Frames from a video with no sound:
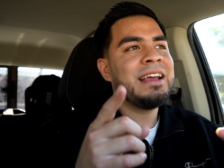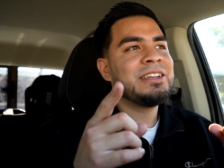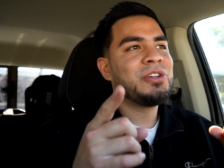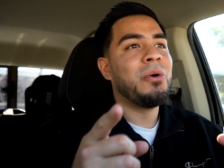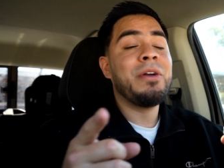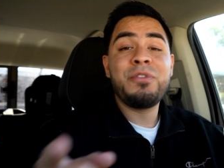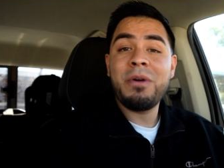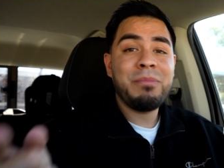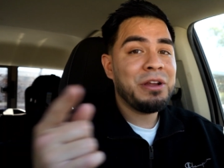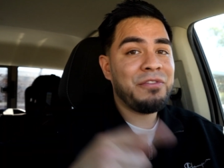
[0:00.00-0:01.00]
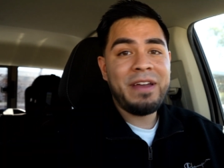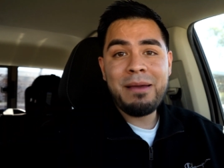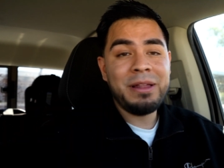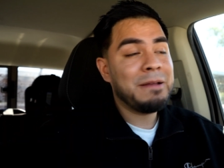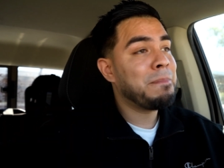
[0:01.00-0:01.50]
So if you want to bring your
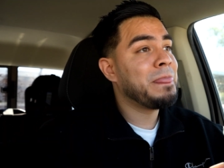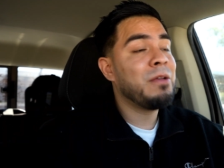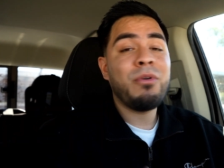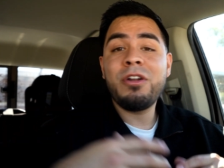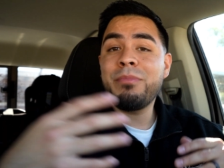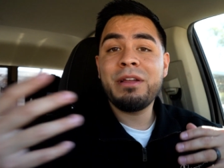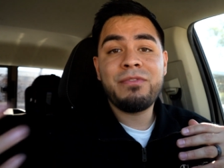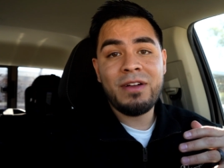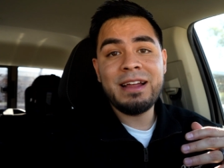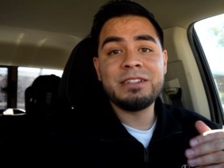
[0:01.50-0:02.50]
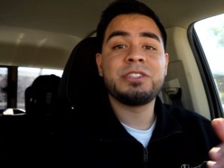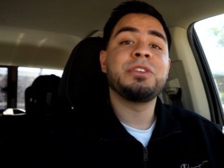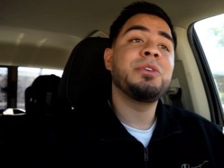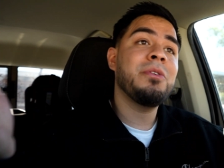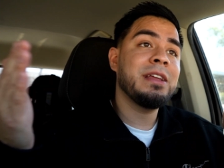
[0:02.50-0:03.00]
family, you want to bring friends,
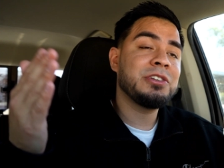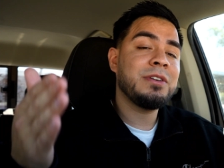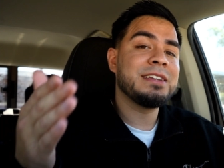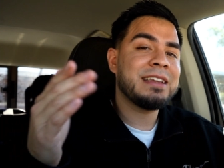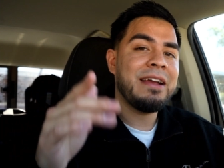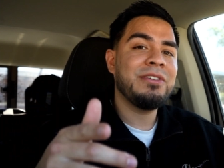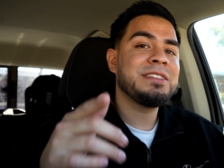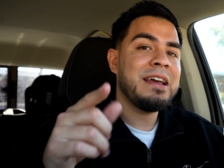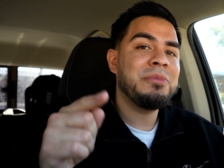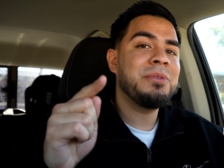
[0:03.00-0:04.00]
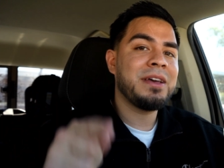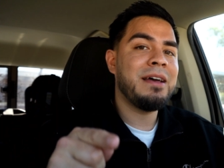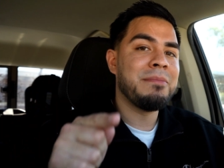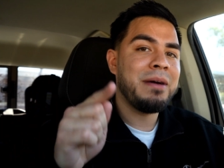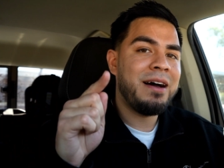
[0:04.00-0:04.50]
you can trust every time you
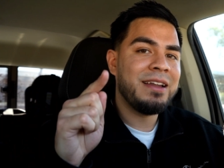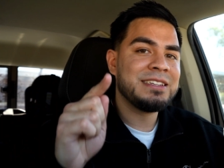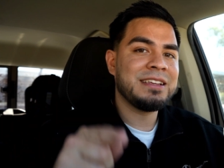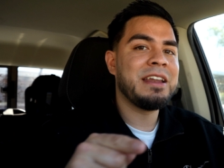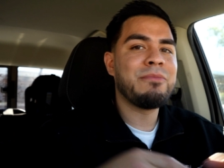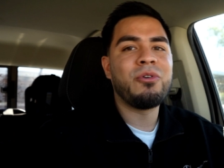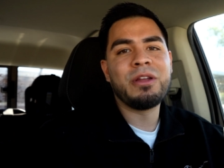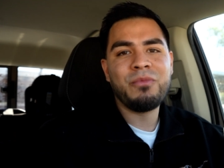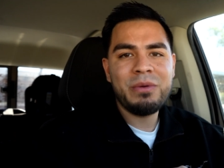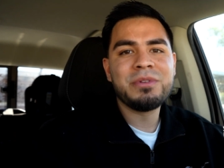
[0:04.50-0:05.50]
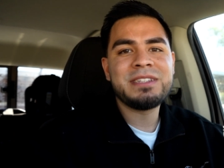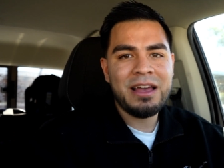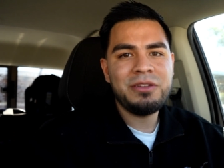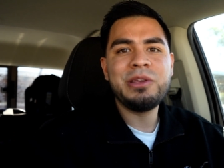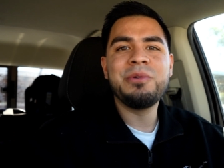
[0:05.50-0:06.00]
come on the Sunday Sunday morning, we will
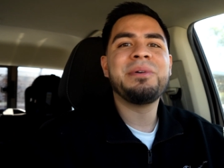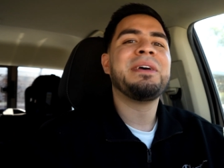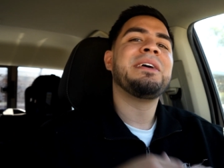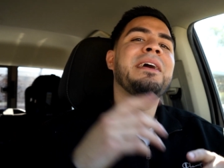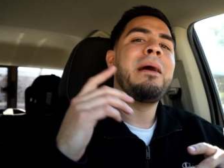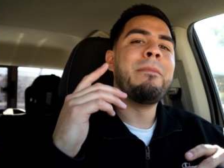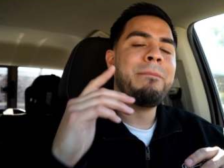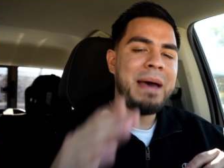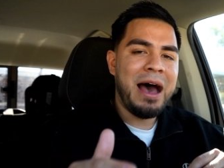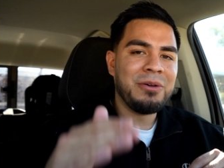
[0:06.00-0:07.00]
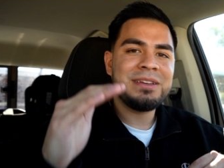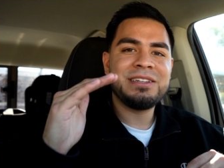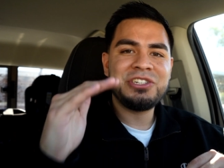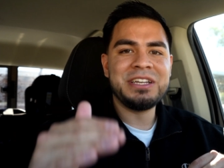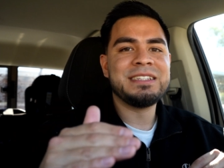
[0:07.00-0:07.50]
tell you about
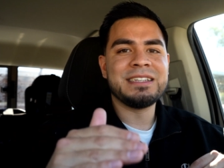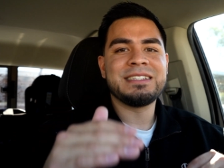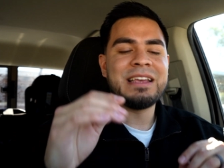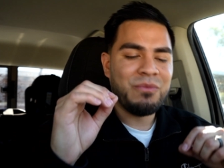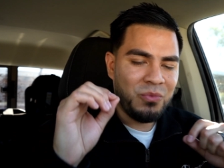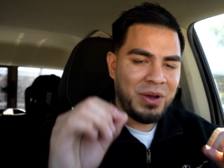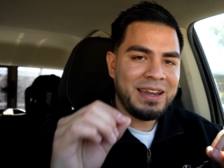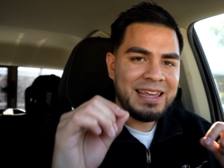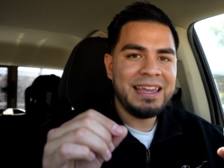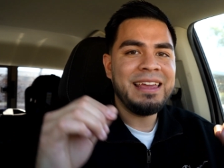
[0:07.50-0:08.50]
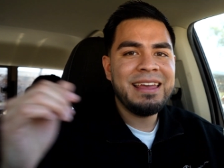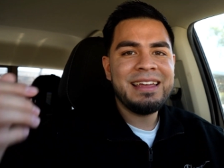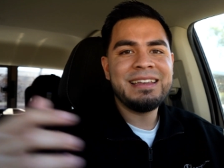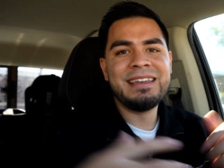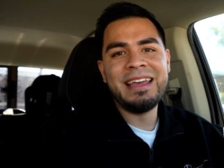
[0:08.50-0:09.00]
Jesus and what he
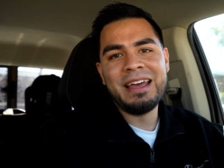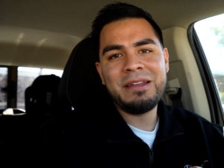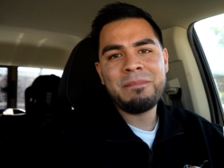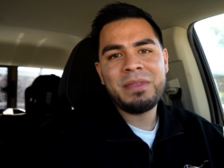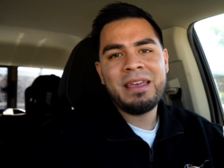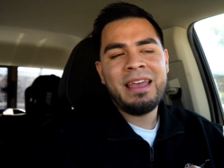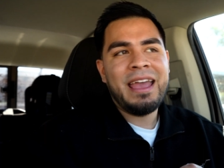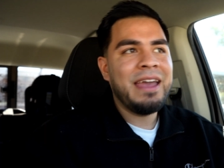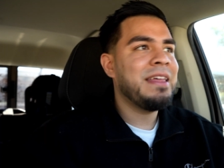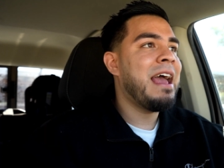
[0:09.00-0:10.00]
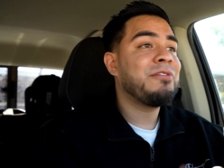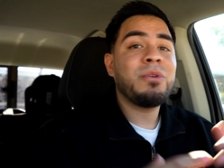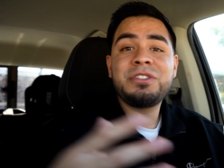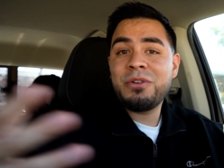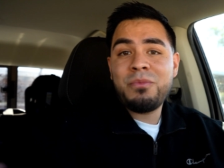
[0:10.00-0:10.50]
did. And then
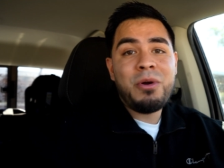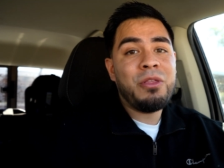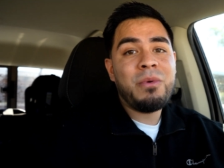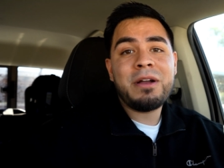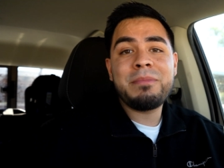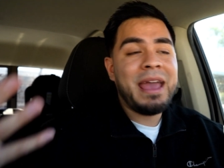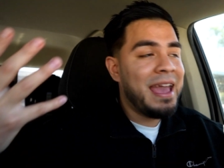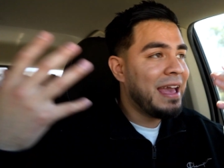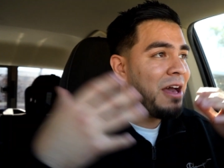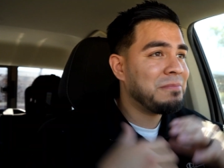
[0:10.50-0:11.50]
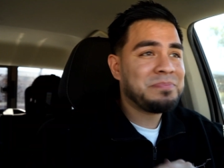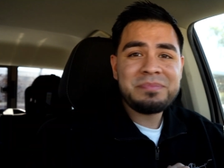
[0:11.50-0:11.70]
afterwards, you're more than welcome to hang out